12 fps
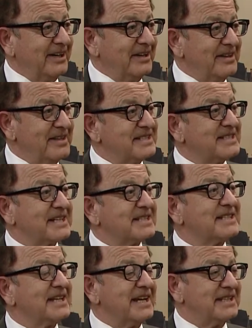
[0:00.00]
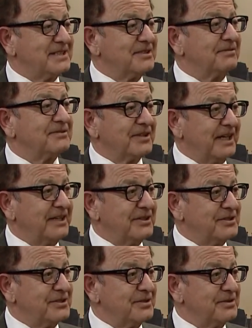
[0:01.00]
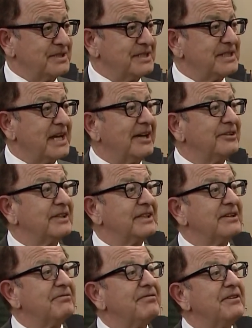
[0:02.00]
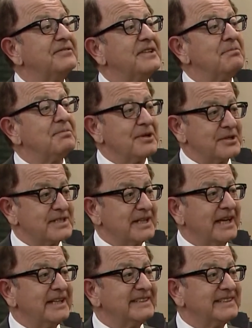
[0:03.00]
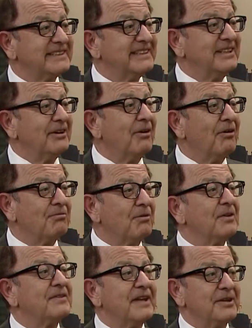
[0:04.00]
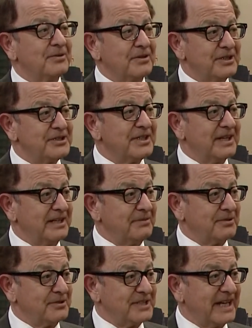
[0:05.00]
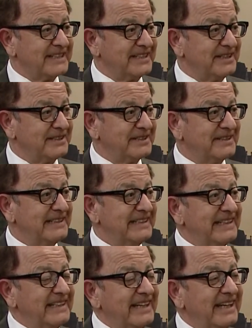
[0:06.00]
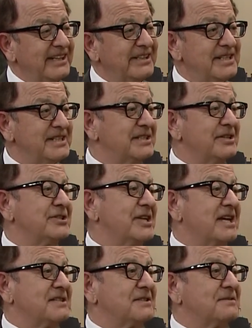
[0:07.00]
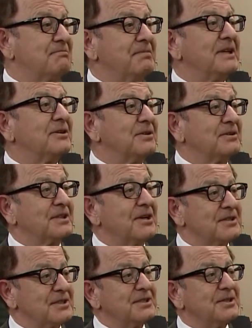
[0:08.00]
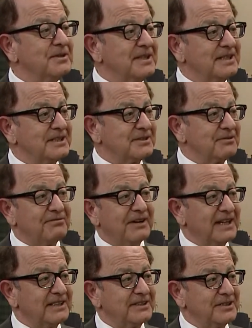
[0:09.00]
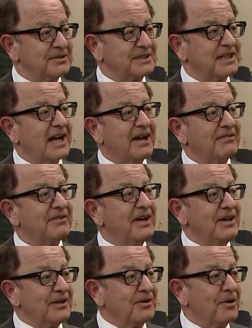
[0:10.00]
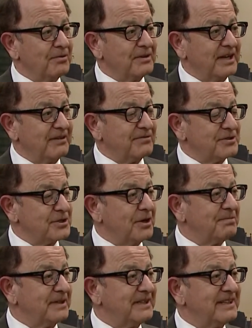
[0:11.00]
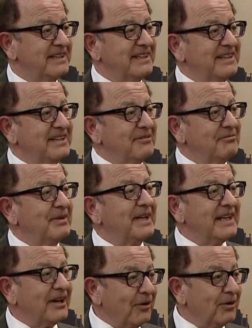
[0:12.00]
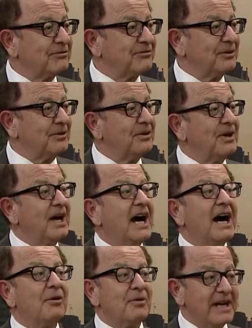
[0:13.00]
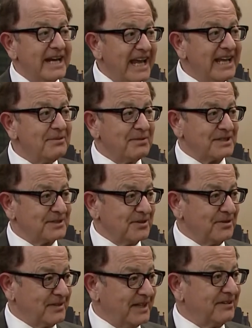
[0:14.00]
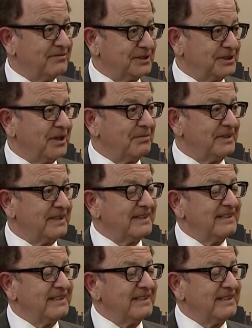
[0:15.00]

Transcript: the success of Trader Joe's is 150% of what they originally projected. And it isn't just because our students or faculty or staff go there for shopping, but also our neighbors go there for shopping.